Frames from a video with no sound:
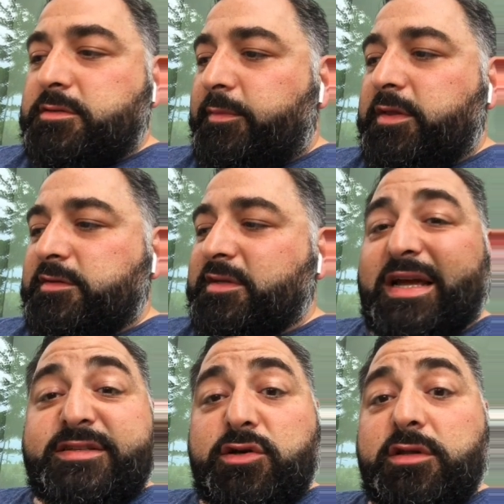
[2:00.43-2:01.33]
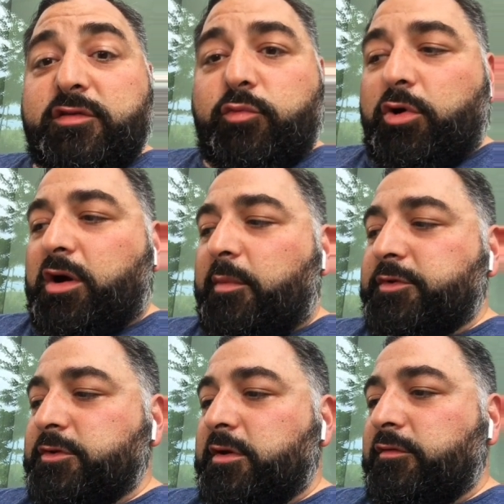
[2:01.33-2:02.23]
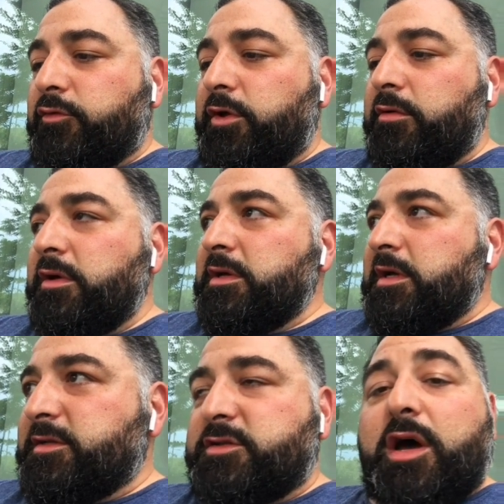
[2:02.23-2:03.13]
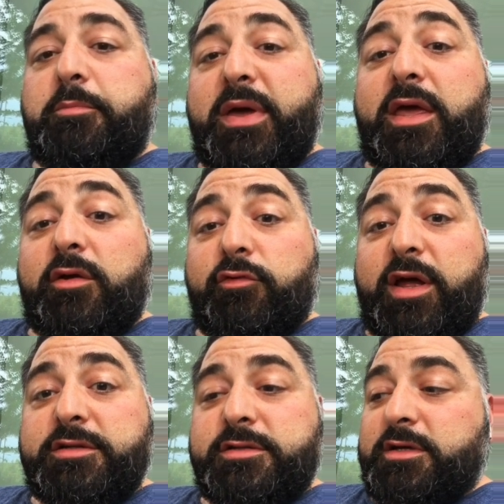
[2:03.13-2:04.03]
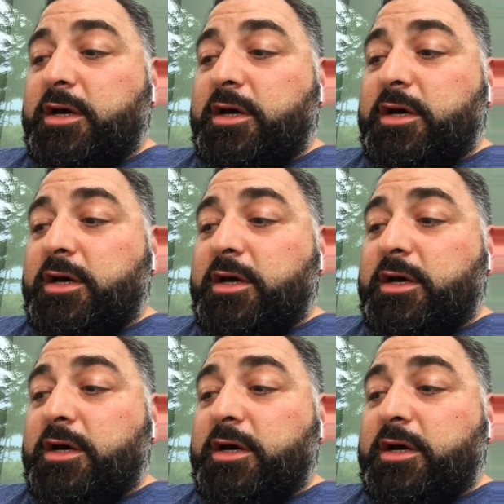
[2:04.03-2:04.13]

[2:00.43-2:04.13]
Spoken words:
this is an ideal live-work opportunity for you to stop paying rent.